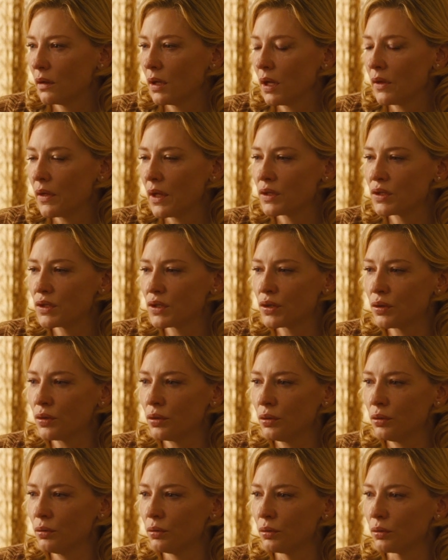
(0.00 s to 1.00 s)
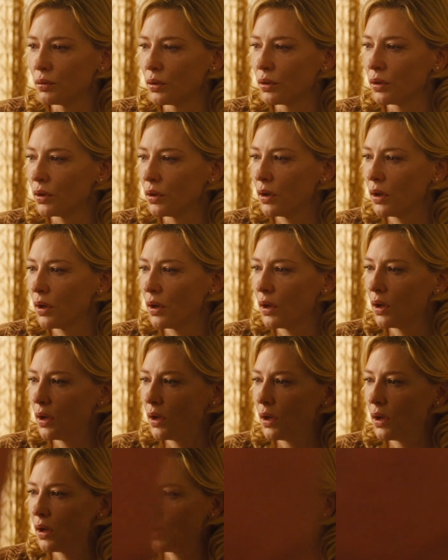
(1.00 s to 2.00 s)
Yeah, that's true. Yeah.
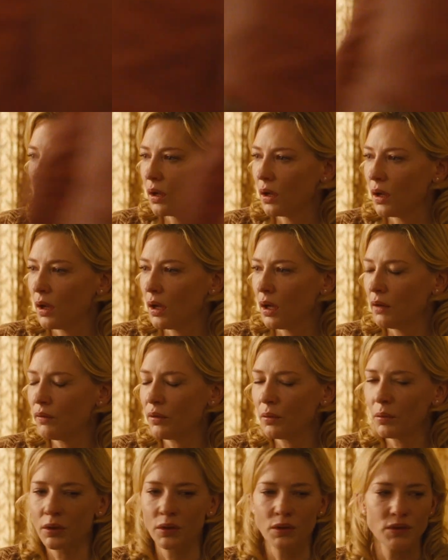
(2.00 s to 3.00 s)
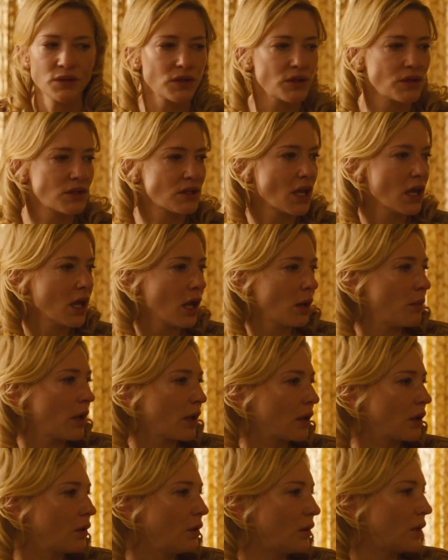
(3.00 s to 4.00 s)
Everyone used to say I'd
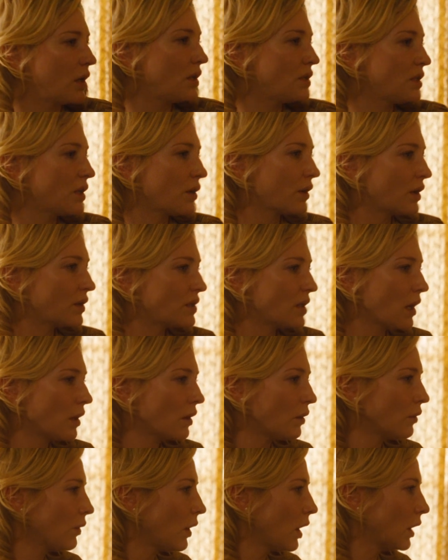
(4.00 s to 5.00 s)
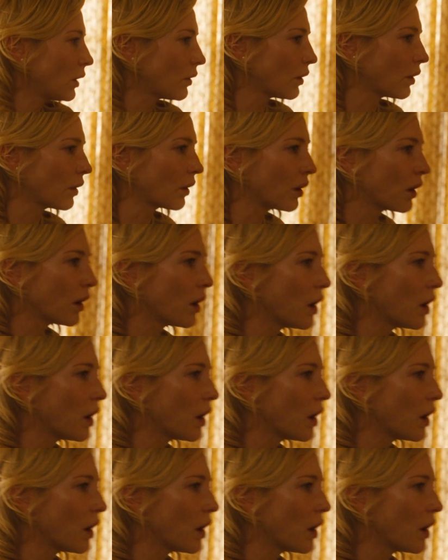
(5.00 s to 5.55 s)
make a good interior decorator.